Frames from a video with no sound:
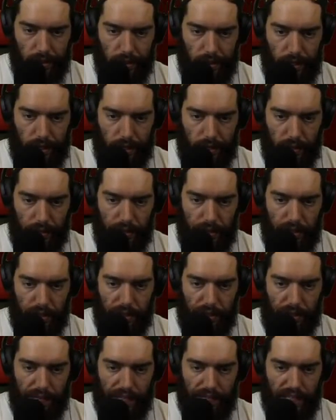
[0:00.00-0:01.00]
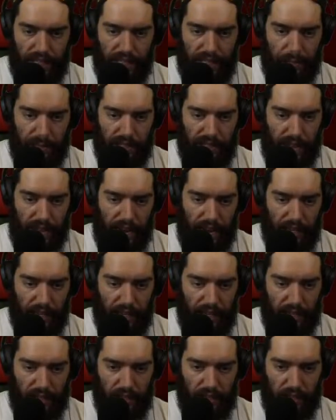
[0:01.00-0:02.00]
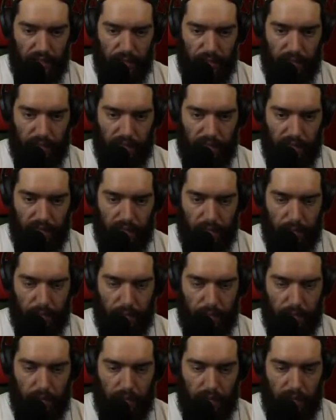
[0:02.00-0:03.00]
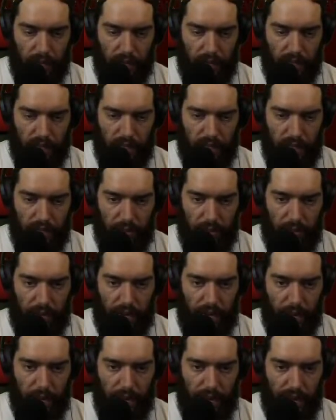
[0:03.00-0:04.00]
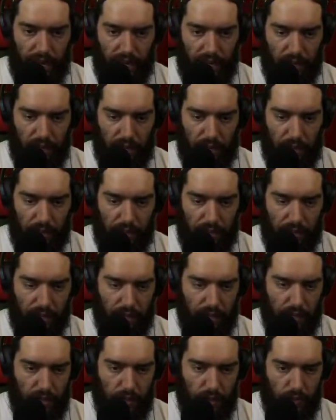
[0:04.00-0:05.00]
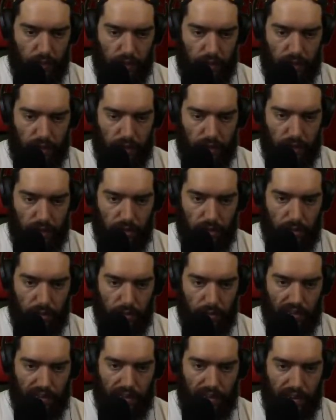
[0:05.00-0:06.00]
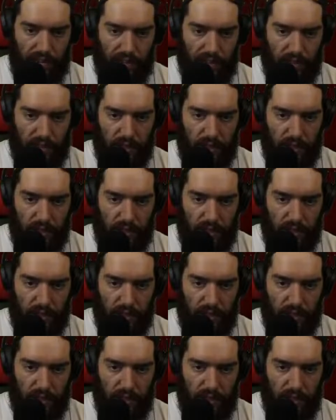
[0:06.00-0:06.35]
And we do have to keep attacking so that we can keep stealing mana back. Otherwise, you run out super fast.